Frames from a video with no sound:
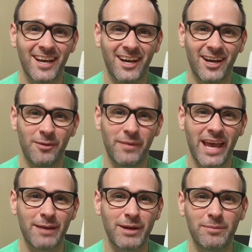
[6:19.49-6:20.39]

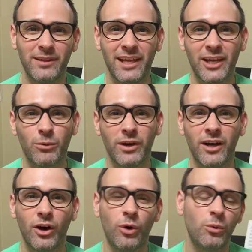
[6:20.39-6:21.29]
Am I playing
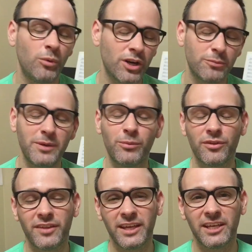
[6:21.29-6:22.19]
well? What are people
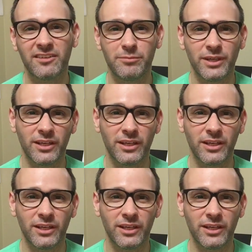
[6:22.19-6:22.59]
thinking of me?